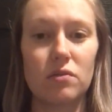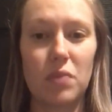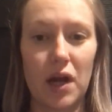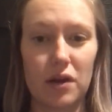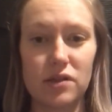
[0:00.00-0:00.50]

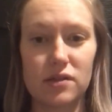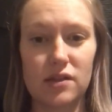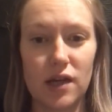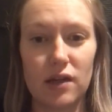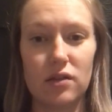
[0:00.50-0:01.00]
parents
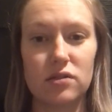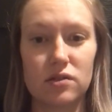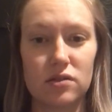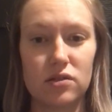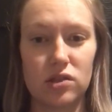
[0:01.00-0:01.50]
tell,
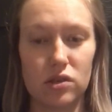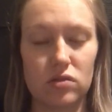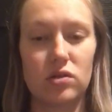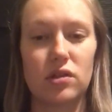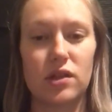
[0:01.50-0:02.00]

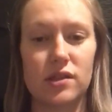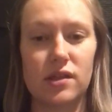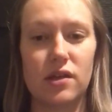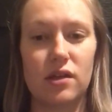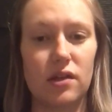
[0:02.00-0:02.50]
children
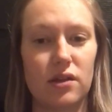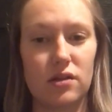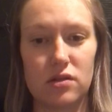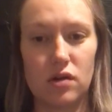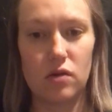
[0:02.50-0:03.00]
listen, and
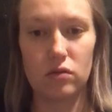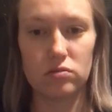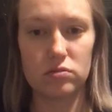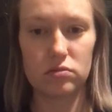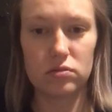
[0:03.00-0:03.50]
there's no
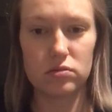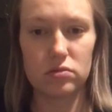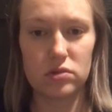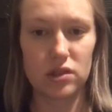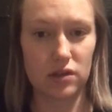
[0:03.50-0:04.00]

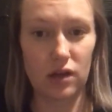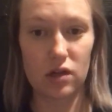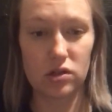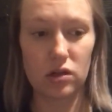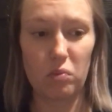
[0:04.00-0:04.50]

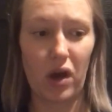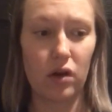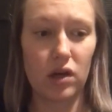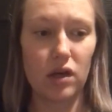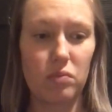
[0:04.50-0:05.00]
discussion
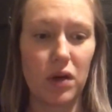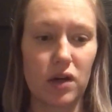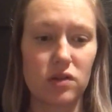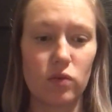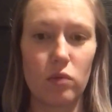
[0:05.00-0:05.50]
about it.
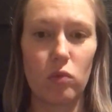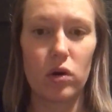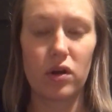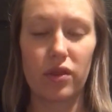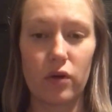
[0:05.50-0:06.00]
Parents were
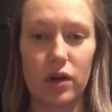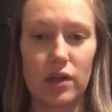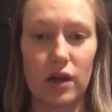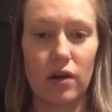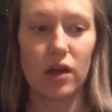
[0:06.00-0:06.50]
more
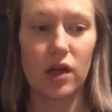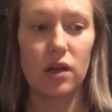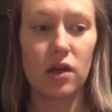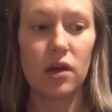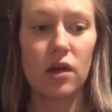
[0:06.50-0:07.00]
authoritarian
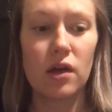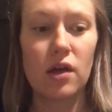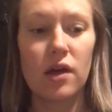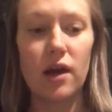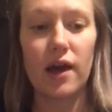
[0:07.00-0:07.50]

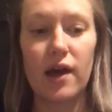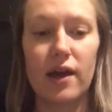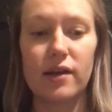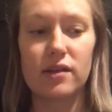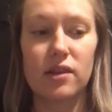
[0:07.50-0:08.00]

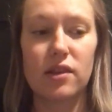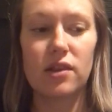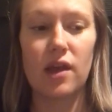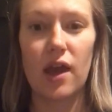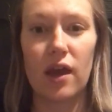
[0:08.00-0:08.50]
and
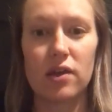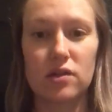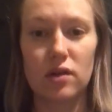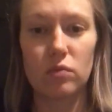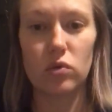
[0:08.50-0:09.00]
they
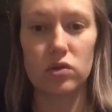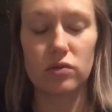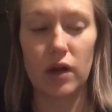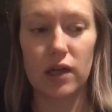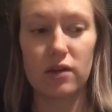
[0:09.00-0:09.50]
took a more
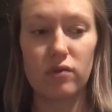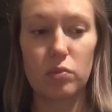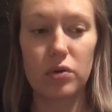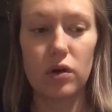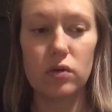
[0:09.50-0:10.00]
directive
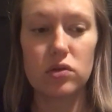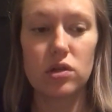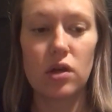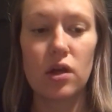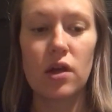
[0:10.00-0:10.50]
approach.
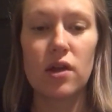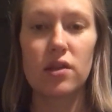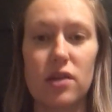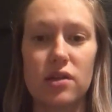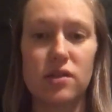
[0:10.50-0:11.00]

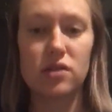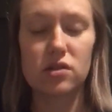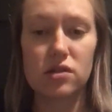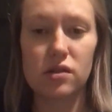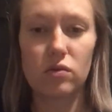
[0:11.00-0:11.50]
The
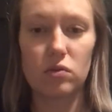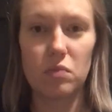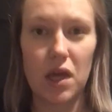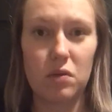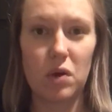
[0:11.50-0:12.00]
decisions that were
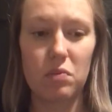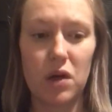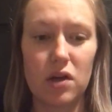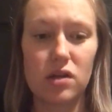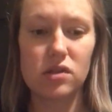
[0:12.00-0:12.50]
made by
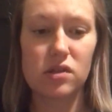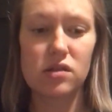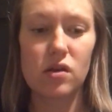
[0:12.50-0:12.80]
parents